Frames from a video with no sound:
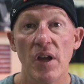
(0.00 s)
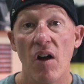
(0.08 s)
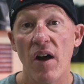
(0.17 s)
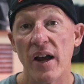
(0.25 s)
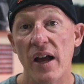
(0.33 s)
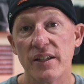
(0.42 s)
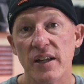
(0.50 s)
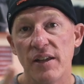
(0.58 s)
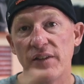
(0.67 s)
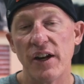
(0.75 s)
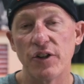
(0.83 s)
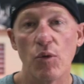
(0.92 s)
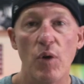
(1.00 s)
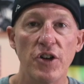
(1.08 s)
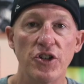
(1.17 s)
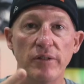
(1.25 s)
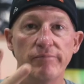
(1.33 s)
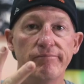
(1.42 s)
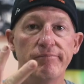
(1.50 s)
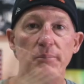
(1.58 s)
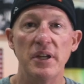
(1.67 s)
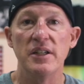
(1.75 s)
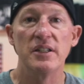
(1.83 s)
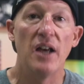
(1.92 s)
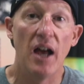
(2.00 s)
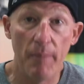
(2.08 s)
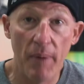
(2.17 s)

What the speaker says: All right, guys, thanks for watching. Peace, I'm